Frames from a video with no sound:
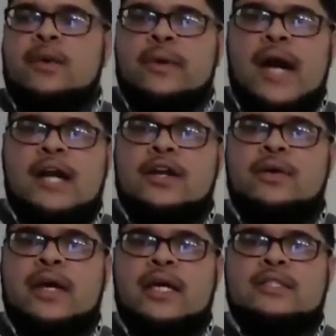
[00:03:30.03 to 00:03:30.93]
got a
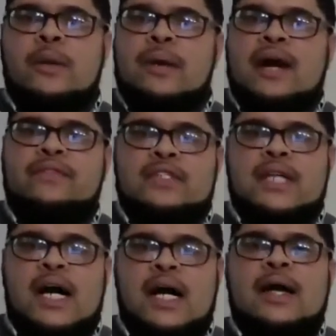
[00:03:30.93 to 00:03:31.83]
degree, go apply for a
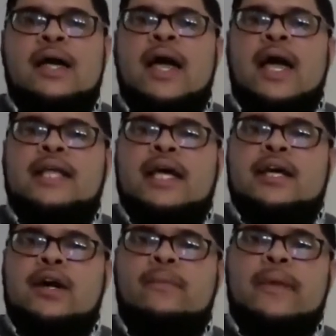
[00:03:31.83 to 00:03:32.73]
job, and
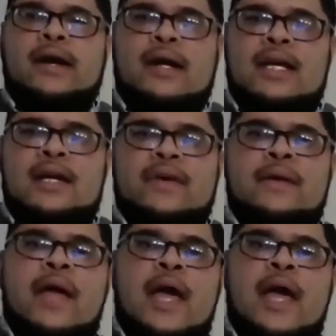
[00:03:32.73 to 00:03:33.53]
then go make our living.